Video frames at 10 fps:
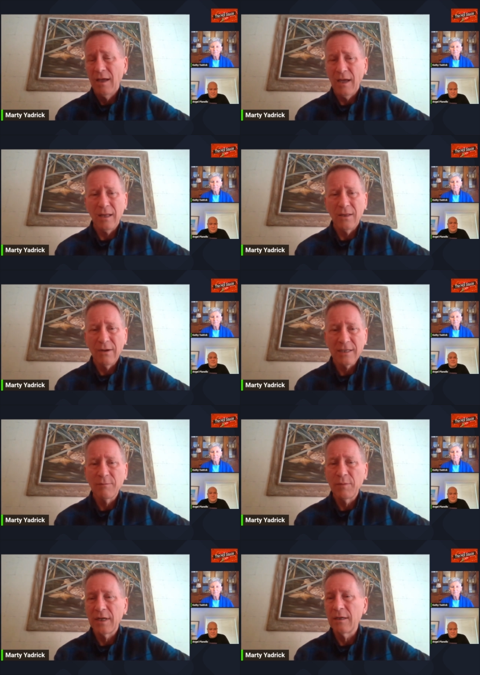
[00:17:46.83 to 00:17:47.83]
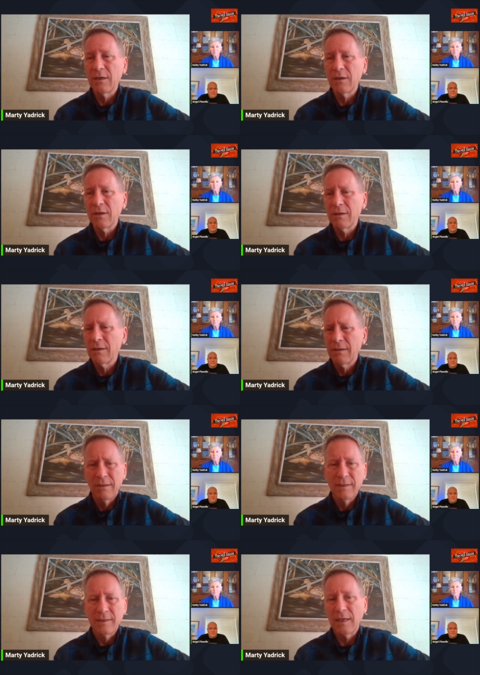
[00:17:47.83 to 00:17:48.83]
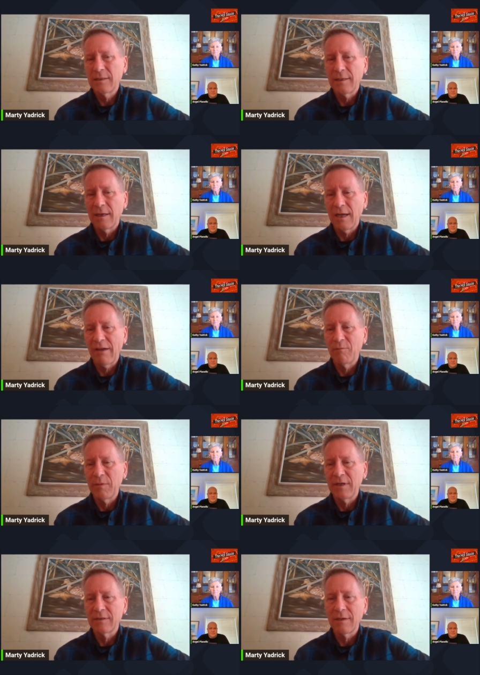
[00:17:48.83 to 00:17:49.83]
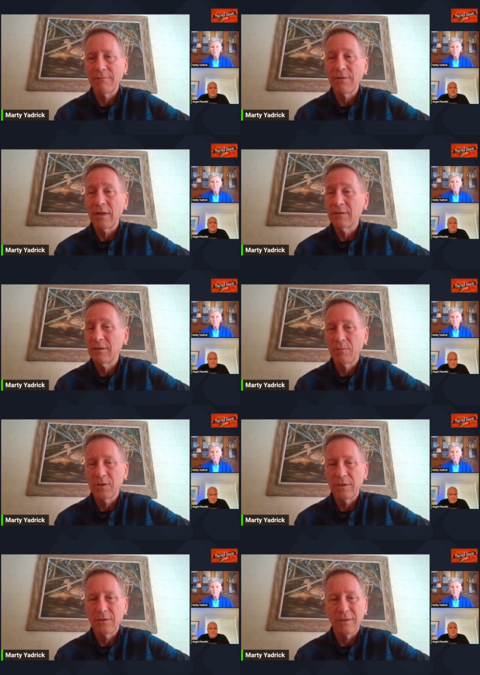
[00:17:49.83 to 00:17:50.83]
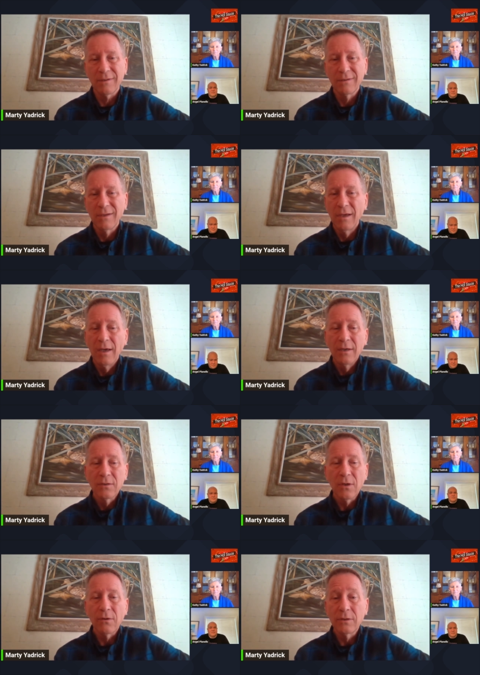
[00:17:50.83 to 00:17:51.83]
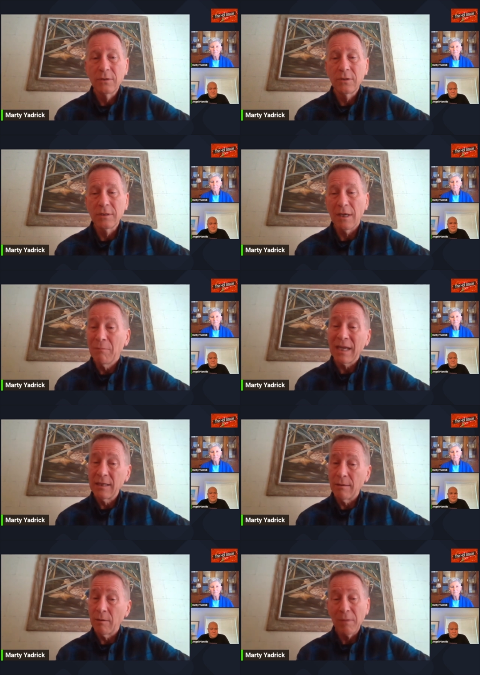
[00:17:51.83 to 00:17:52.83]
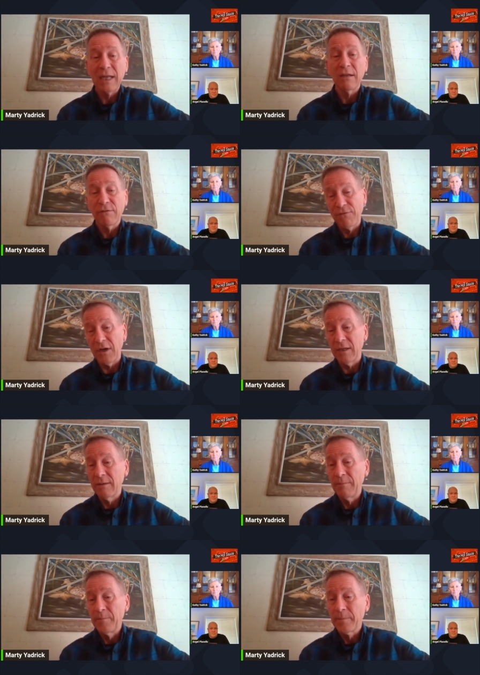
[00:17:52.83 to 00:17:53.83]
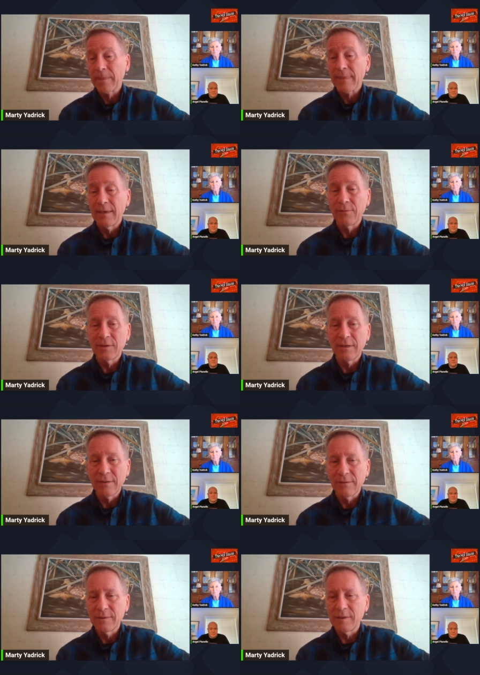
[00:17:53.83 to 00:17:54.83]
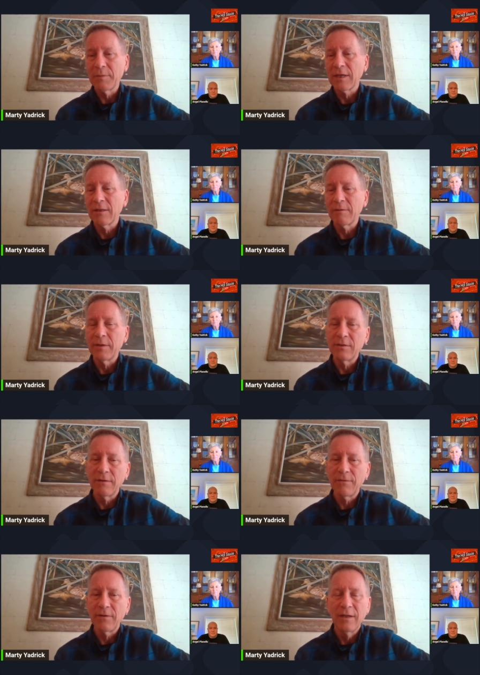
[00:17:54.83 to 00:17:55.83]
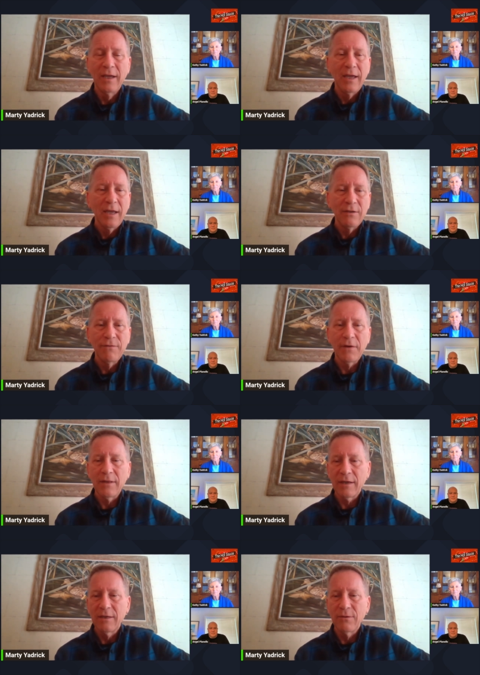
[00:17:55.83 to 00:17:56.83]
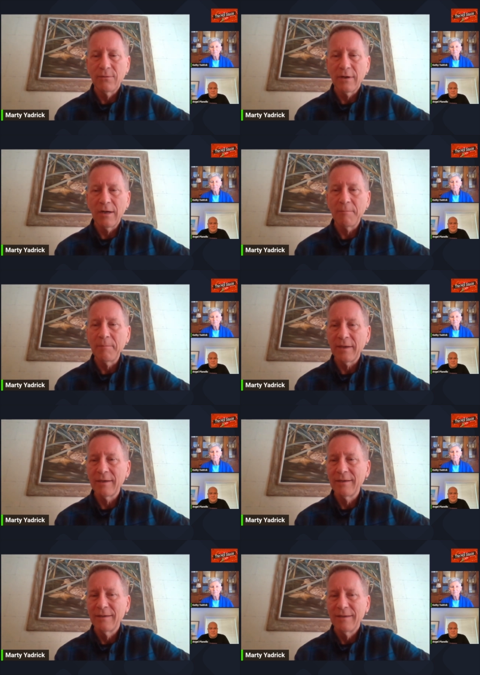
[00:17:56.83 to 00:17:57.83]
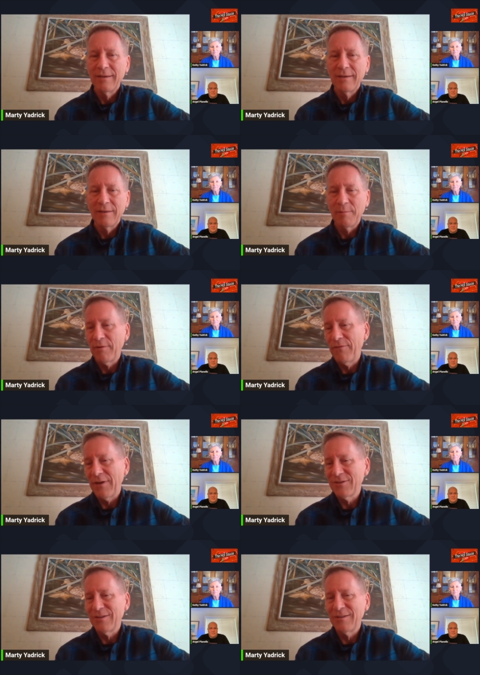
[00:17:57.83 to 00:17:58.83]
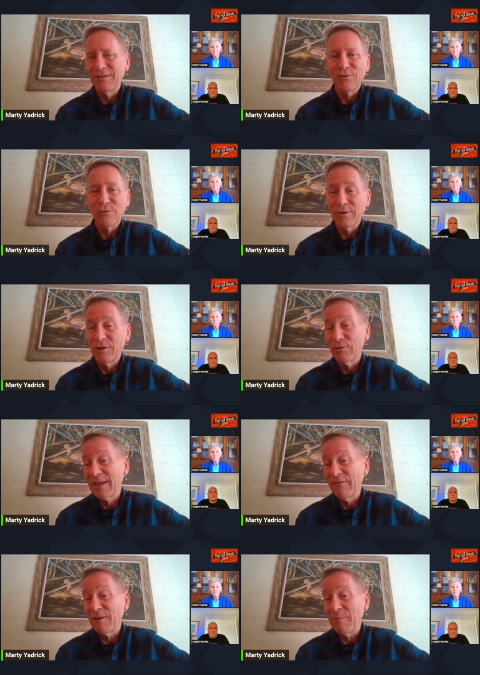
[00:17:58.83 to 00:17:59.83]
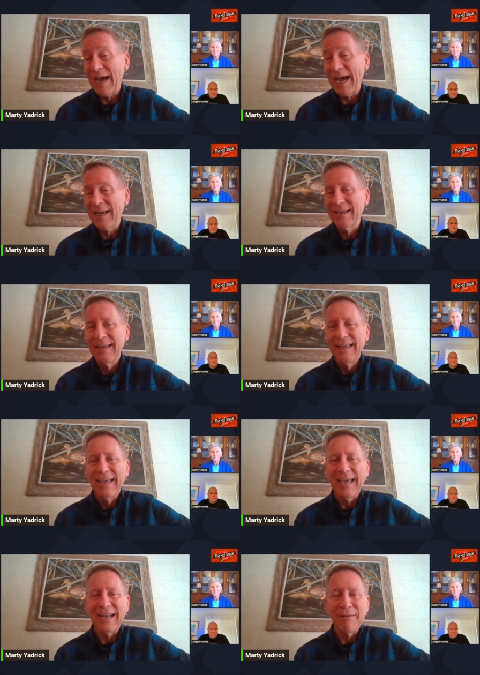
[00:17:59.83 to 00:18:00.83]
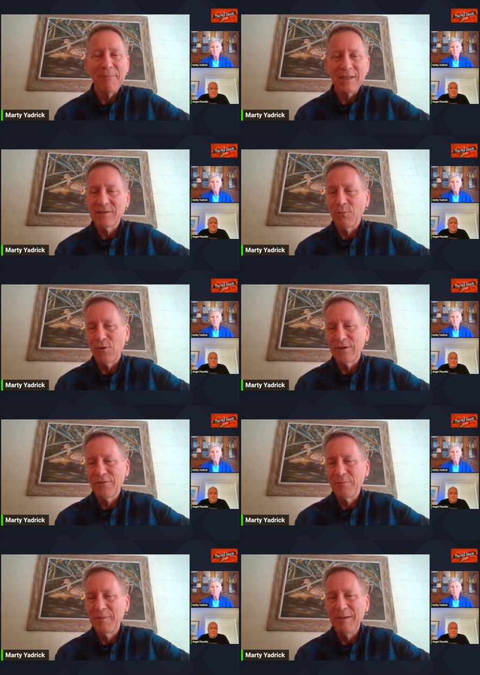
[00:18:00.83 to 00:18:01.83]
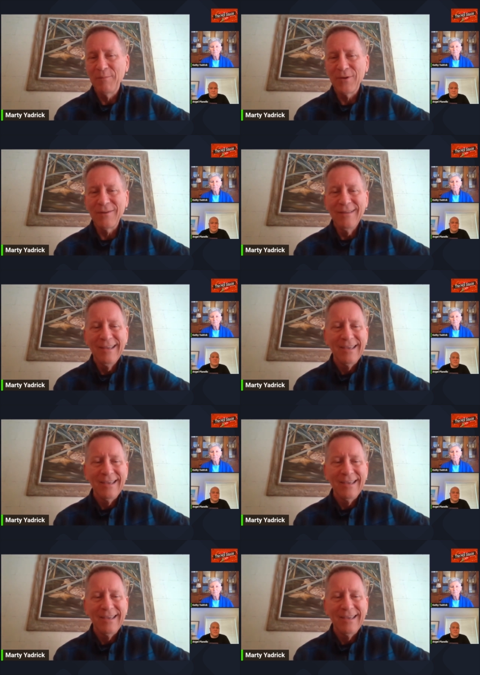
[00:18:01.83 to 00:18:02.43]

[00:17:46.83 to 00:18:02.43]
there hasn't been a year since then I haven't been in some volunteer position. So it's just, it made it fun. It was something a little bit different. You felt like you were helping the profession. You're giving back. And I met some wonderful people.